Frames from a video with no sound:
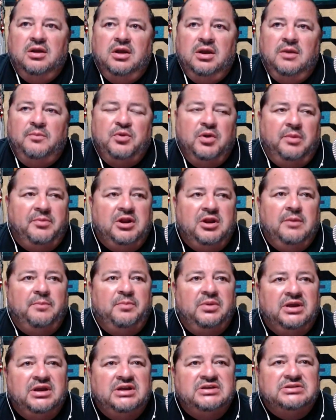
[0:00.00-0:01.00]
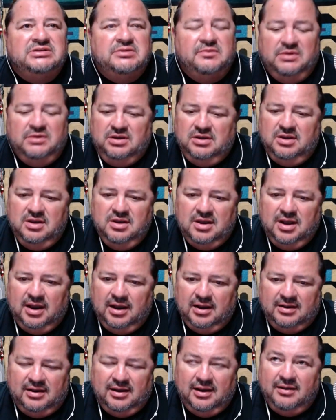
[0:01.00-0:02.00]
put me in a place.
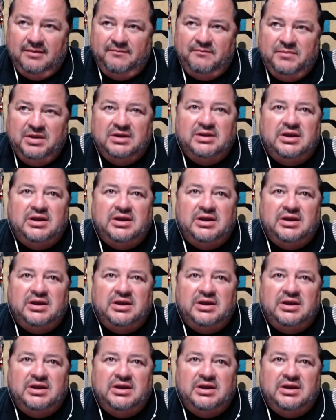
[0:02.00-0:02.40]
I've been